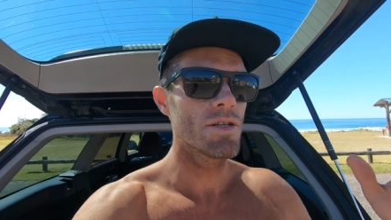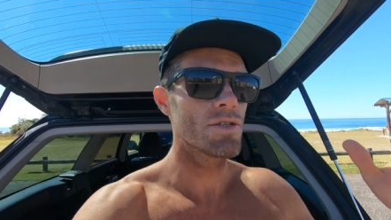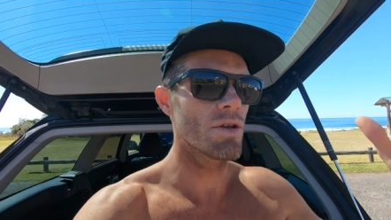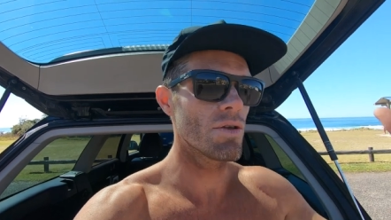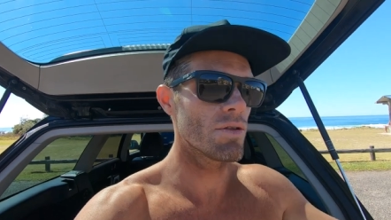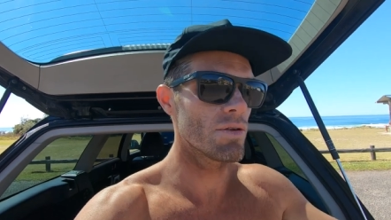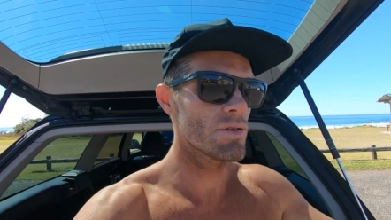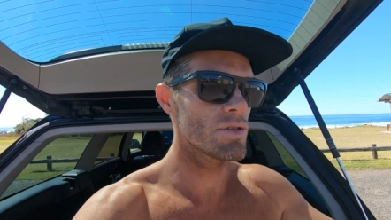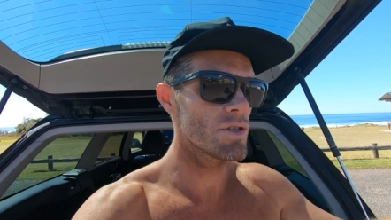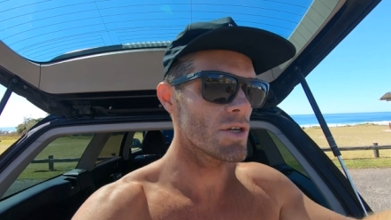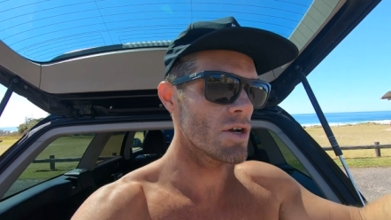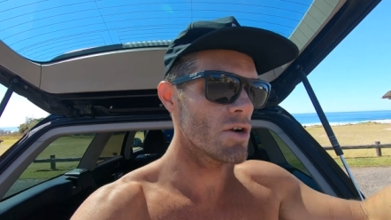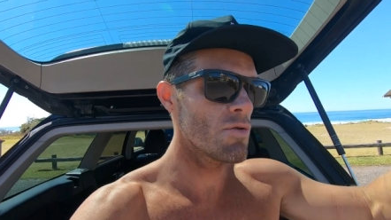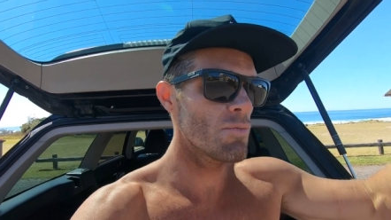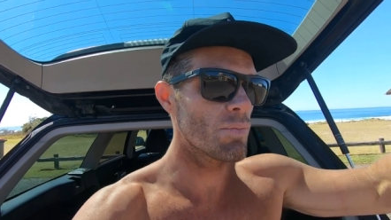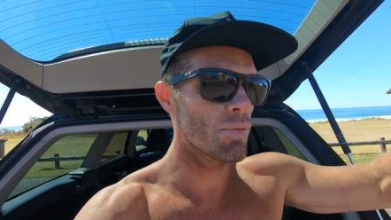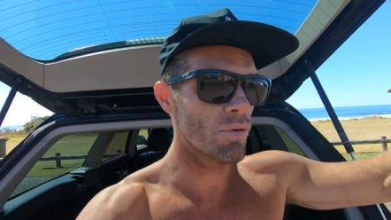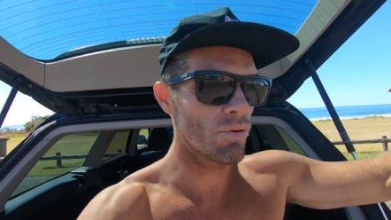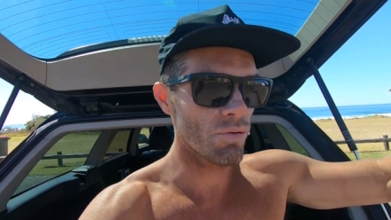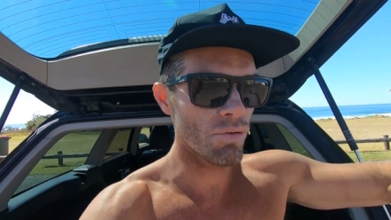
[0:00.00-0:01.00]
So there's
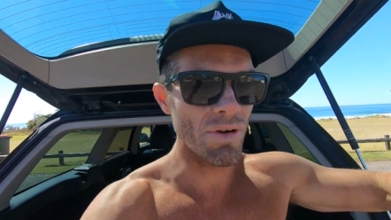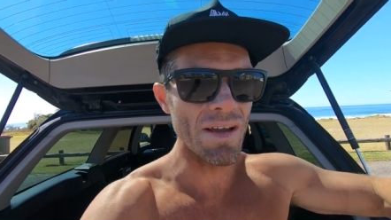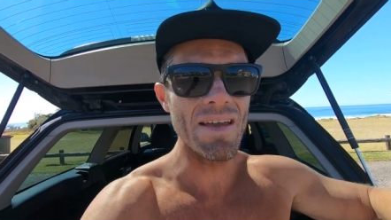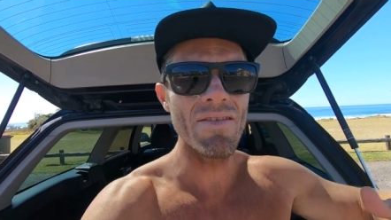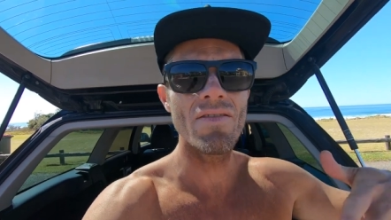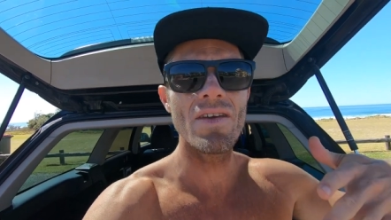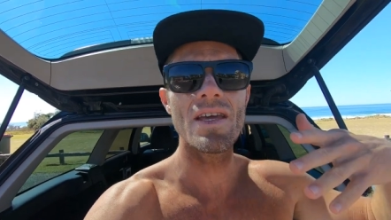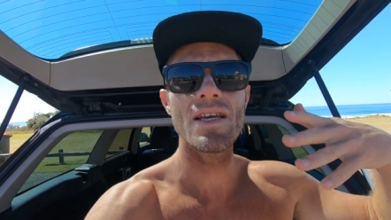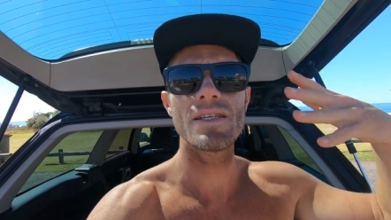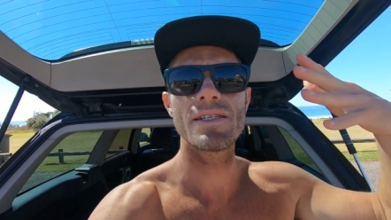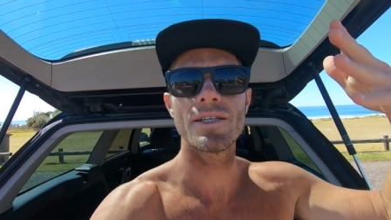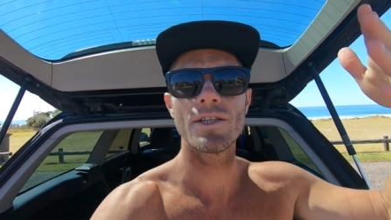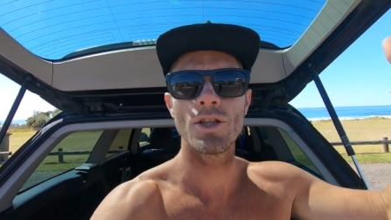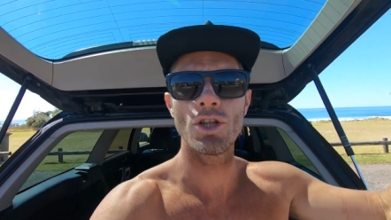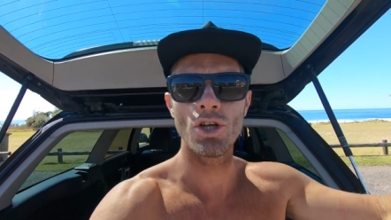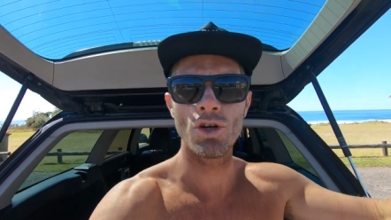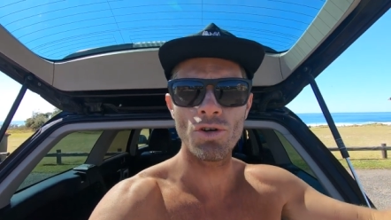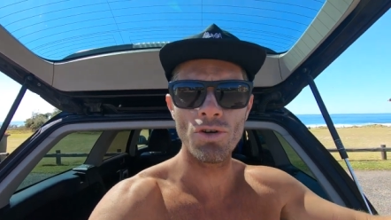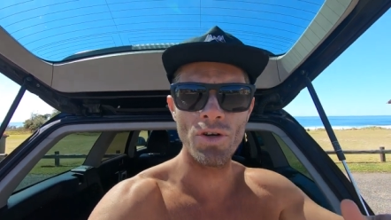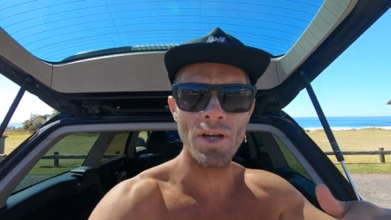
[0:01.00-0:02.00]
no previous
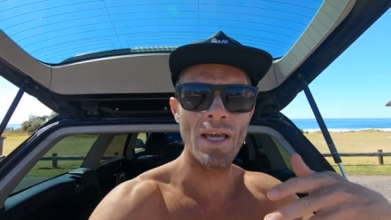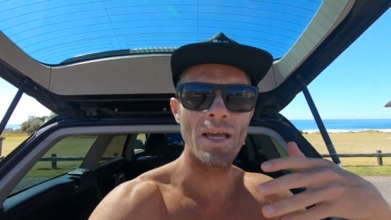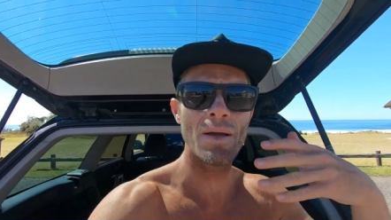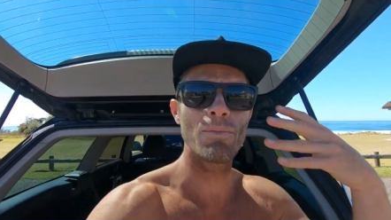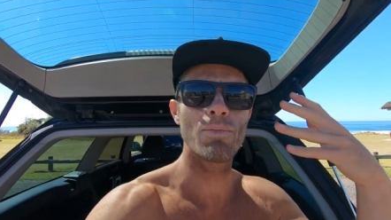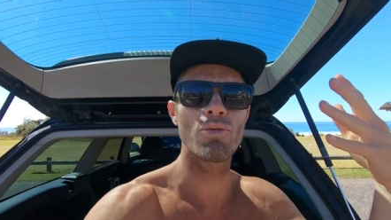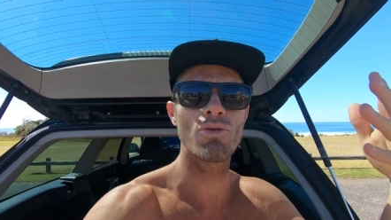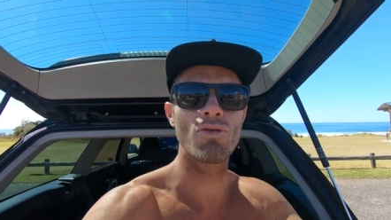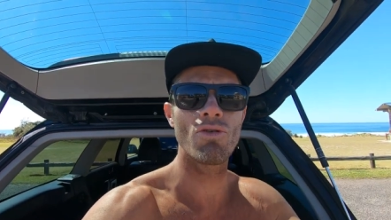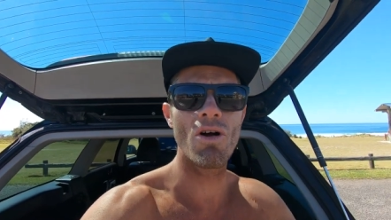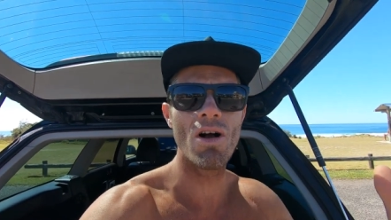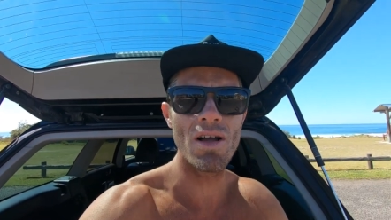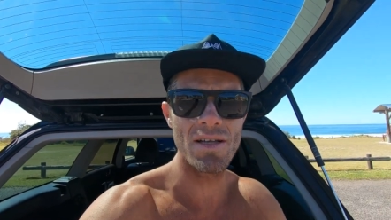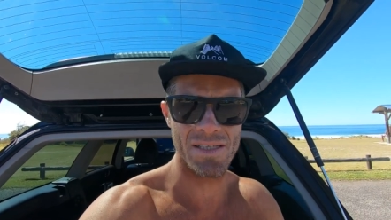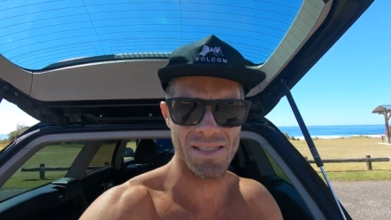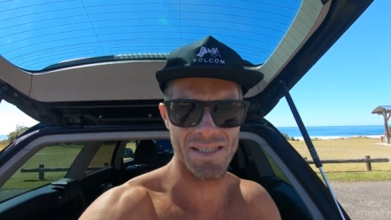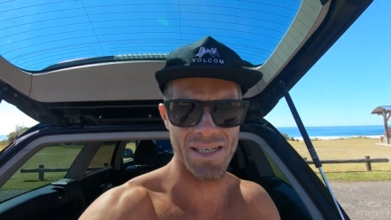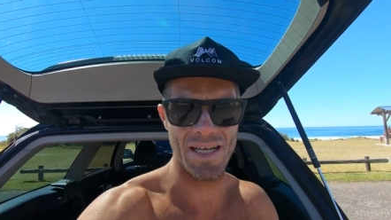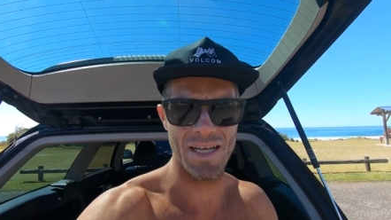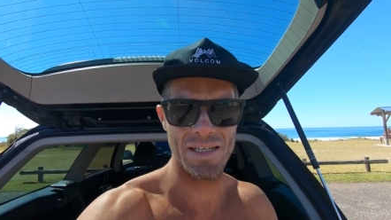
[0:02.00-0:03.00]
learning
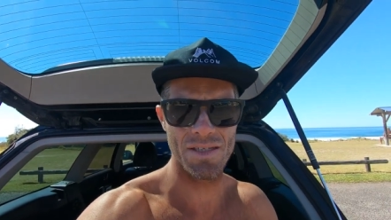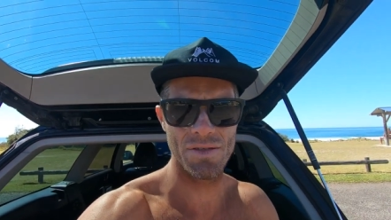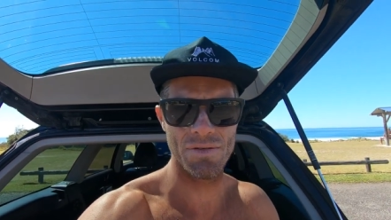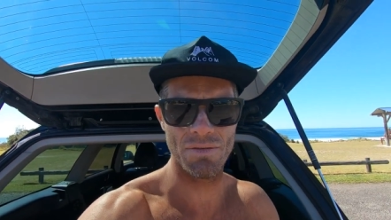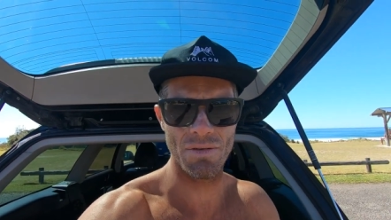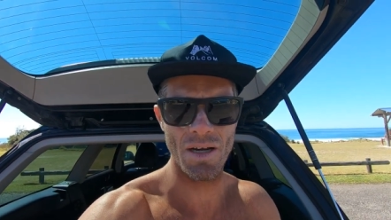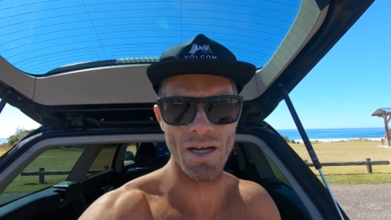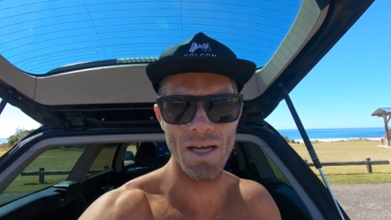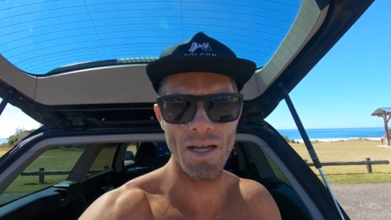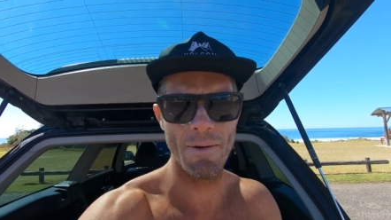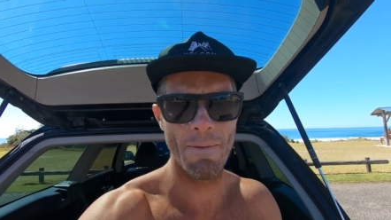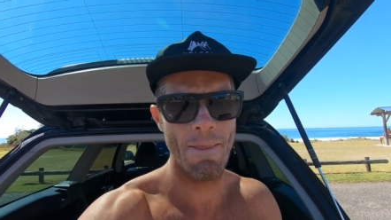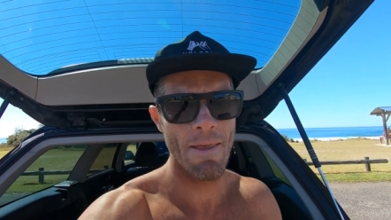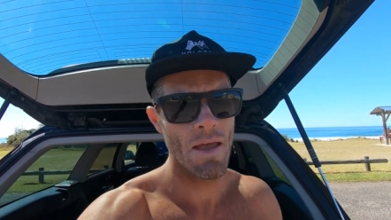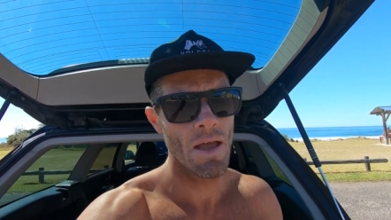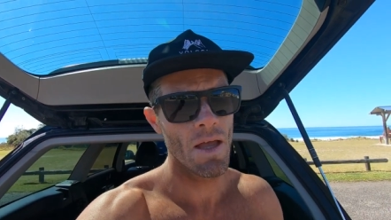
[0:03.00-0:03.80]
process, right?